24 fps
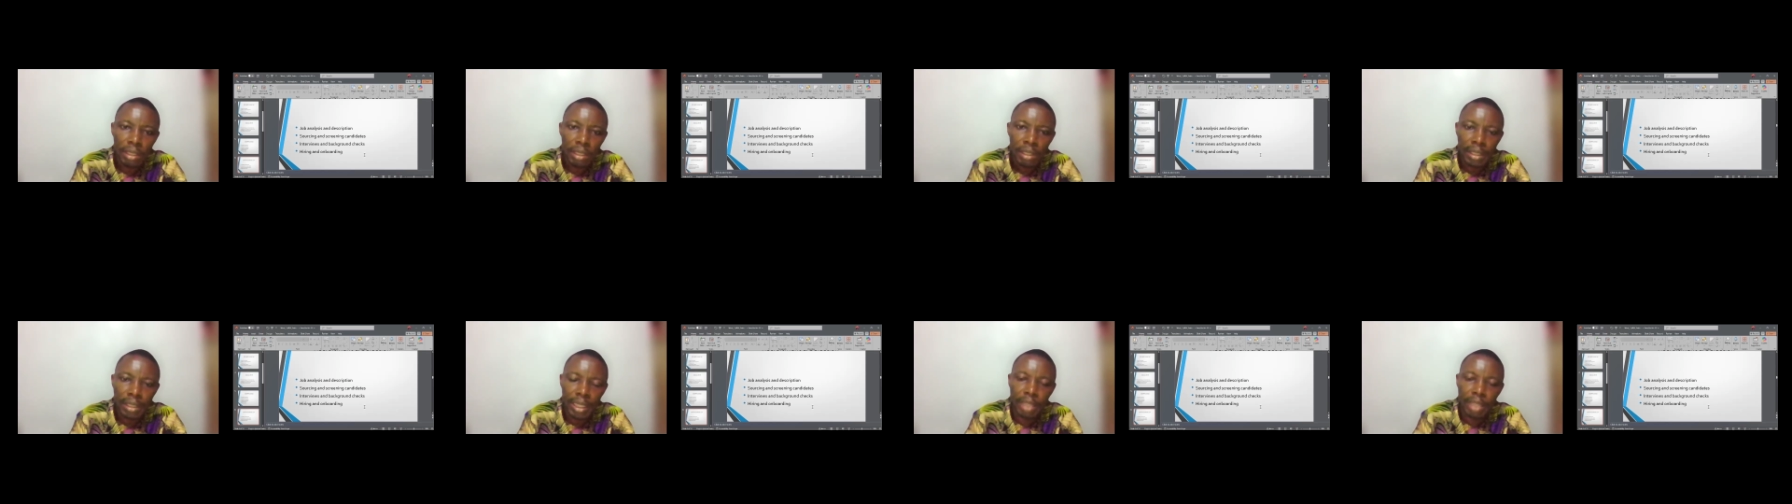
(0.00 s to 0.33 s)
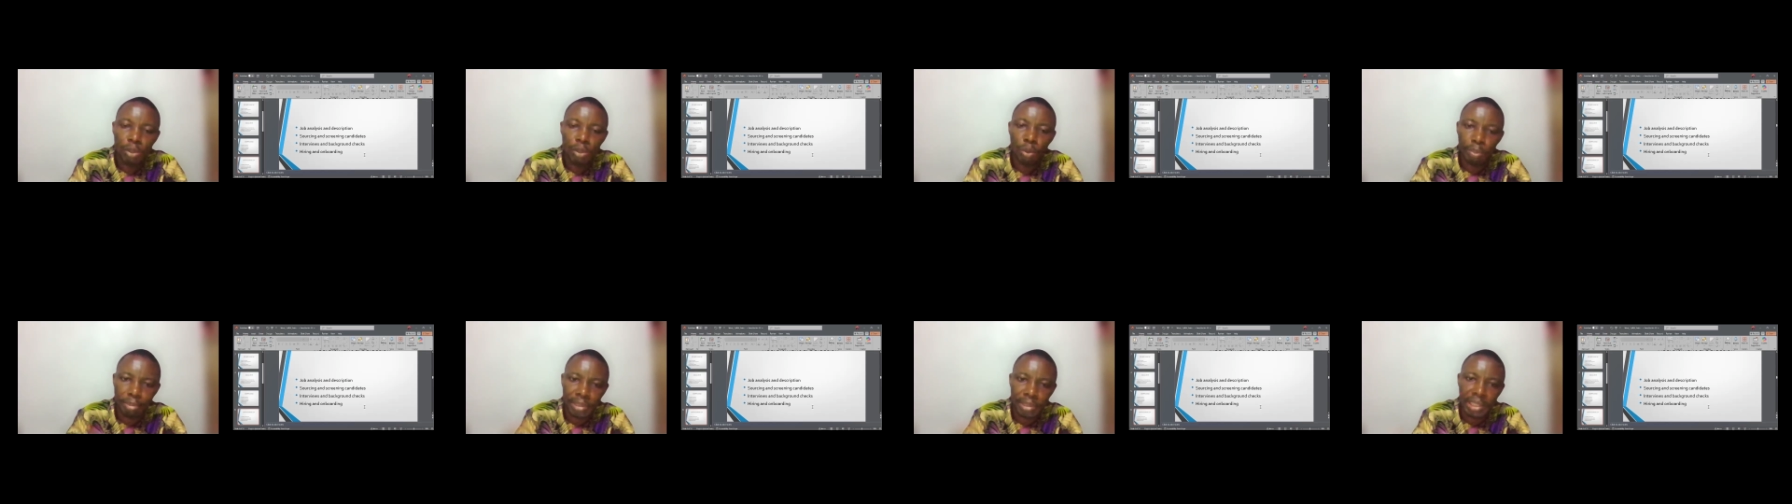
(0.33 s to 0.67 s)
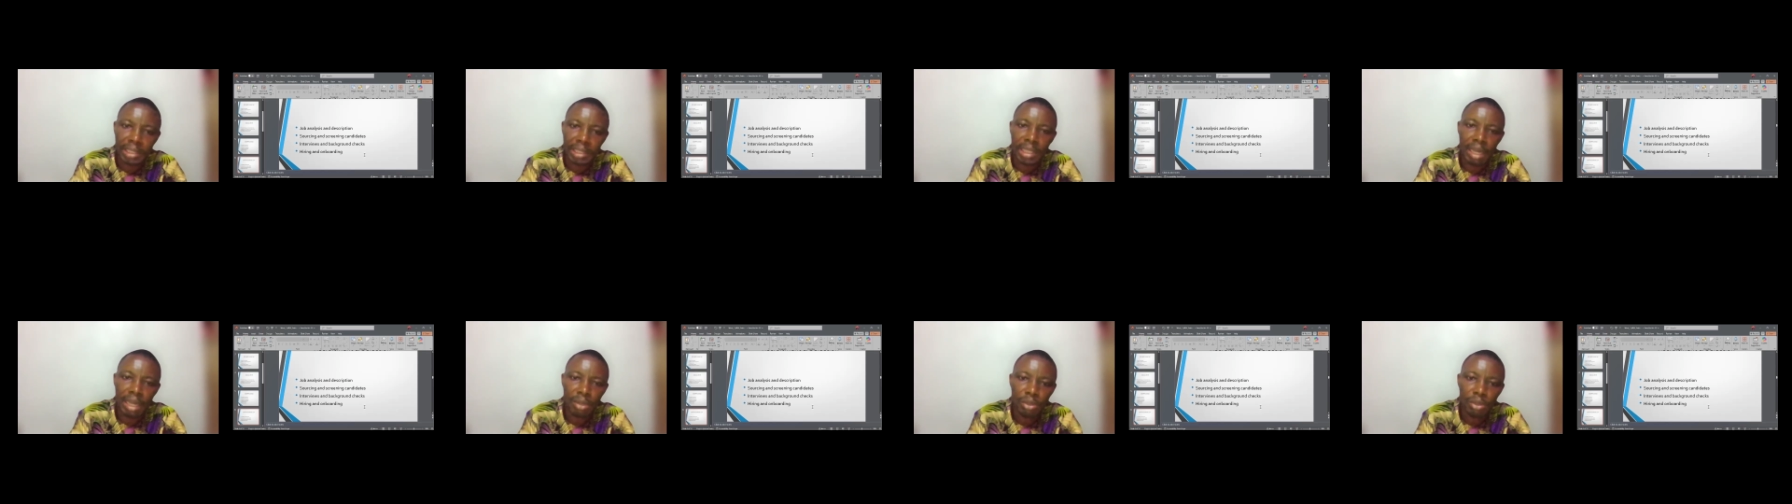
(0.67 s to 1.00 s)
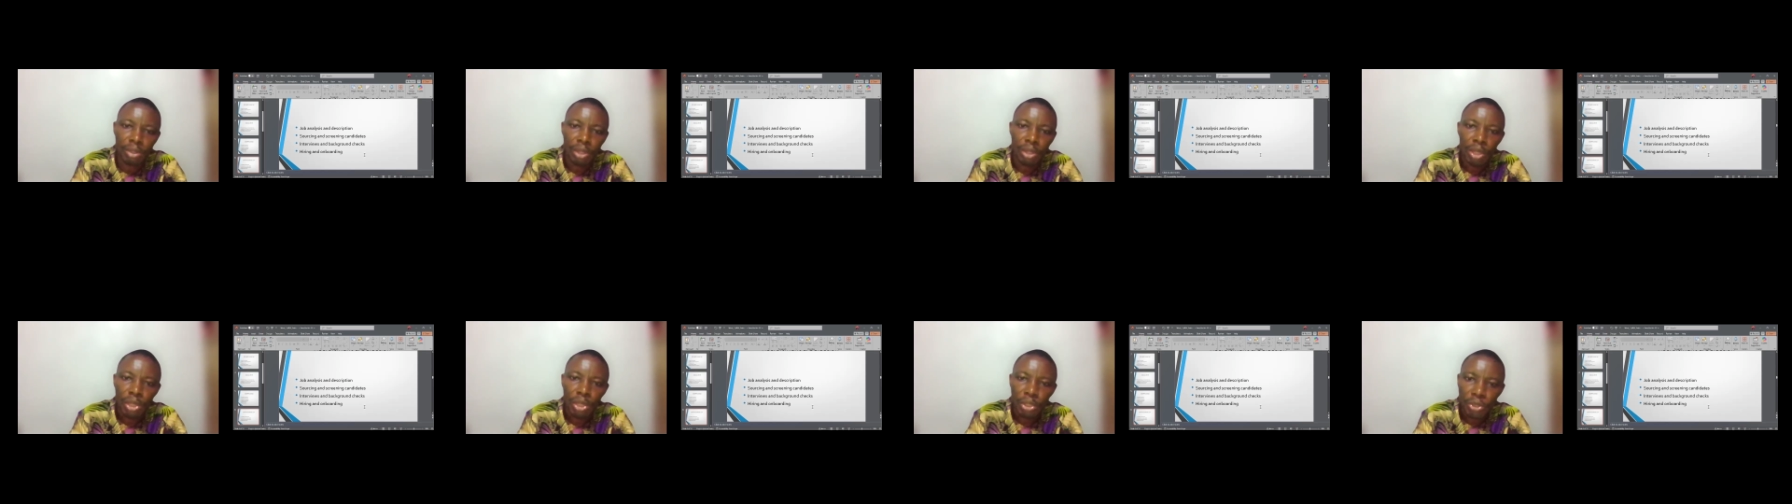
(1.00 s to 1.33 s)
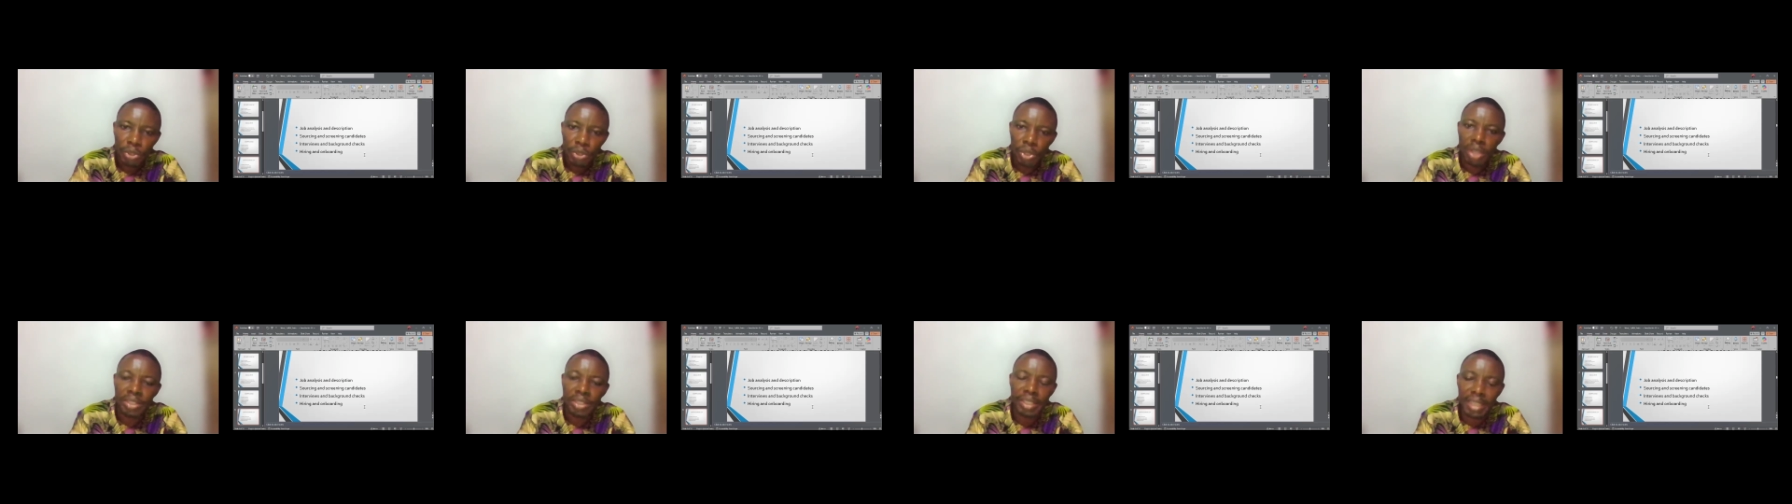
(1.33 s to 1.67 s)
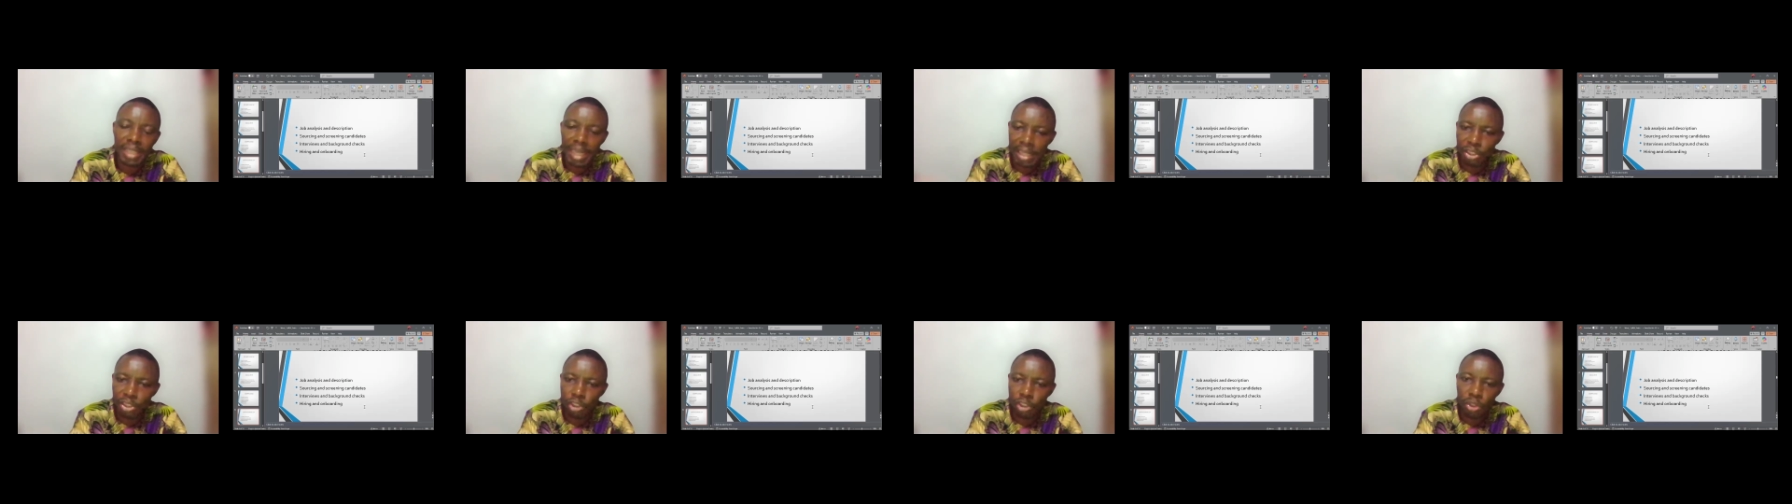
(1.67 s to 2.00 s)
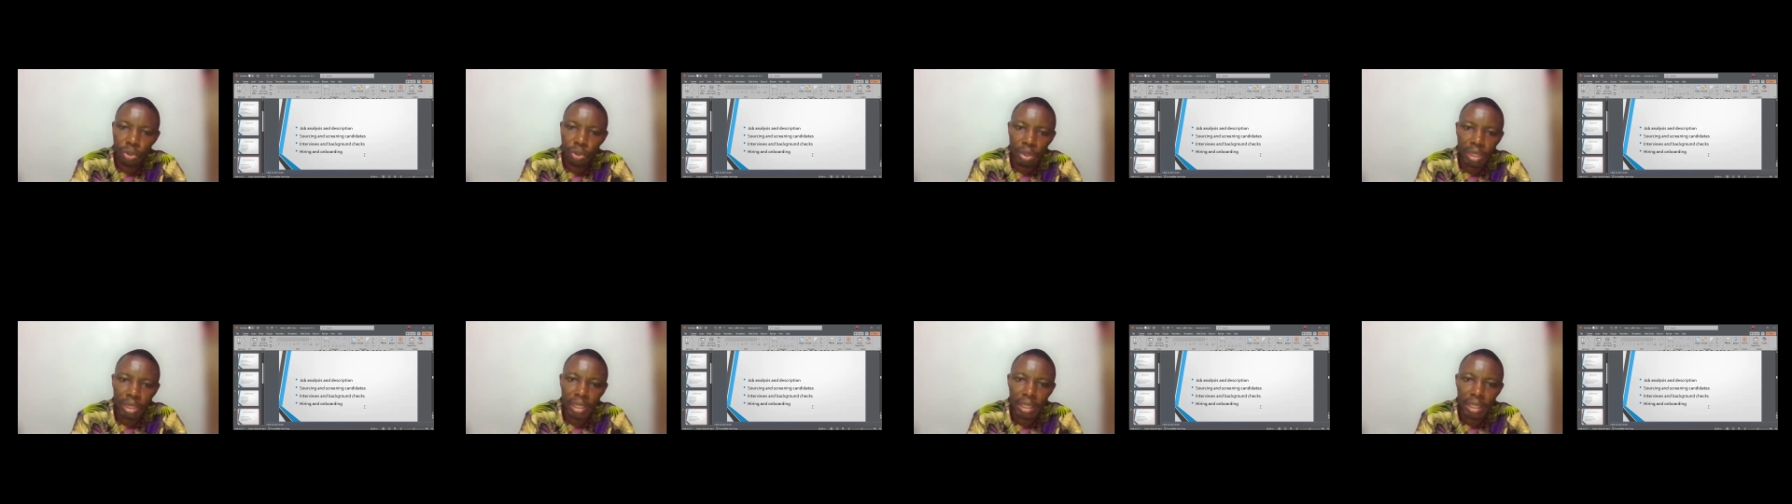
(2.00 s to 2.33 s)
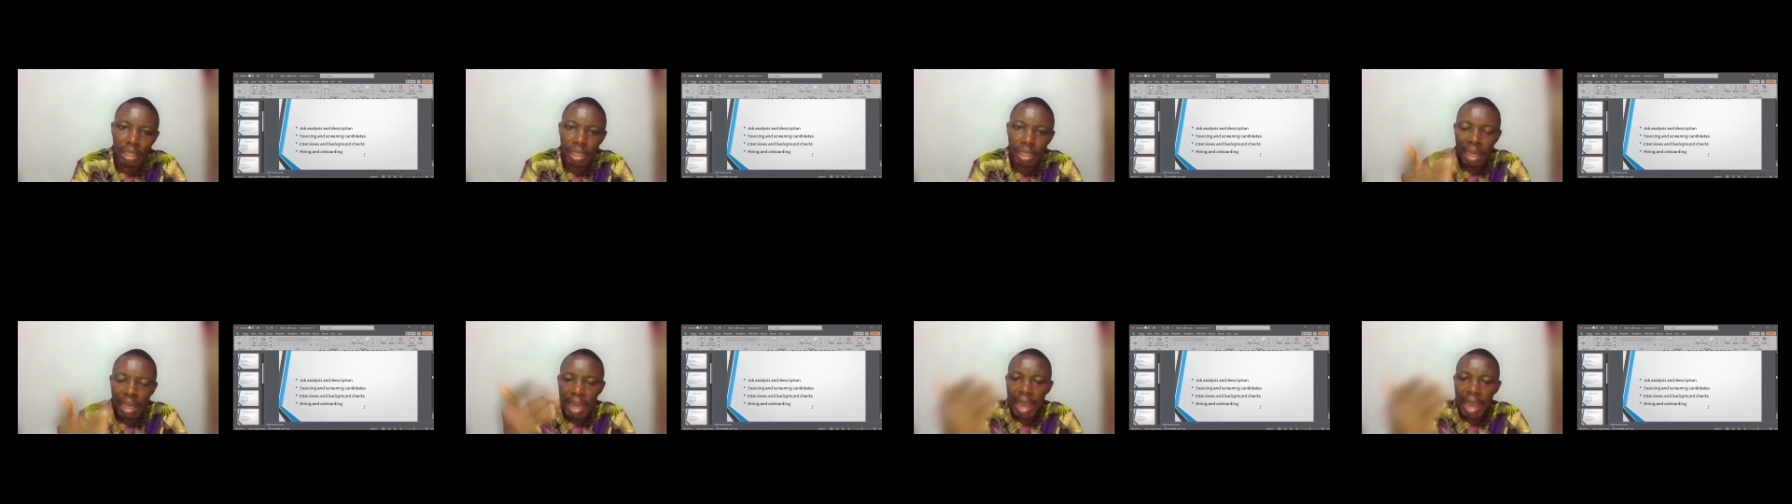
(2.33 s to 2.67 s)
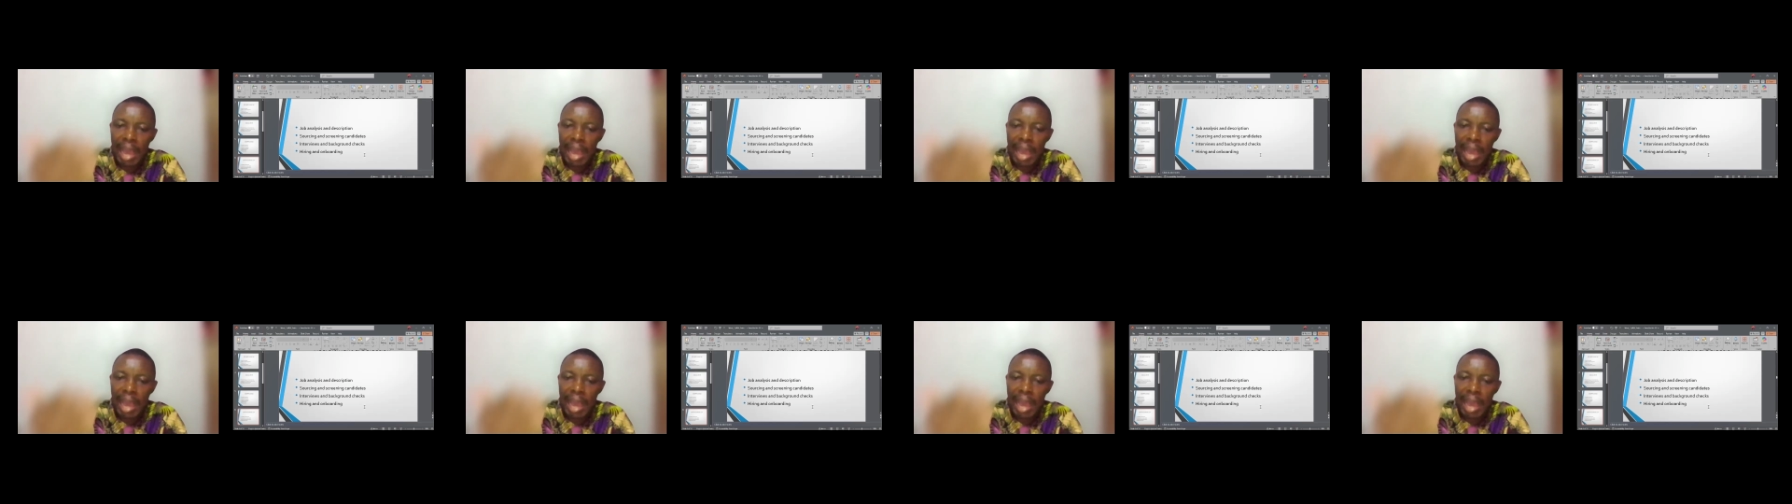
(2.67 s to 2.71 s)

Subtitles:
then you push it out. Sourcing and screening,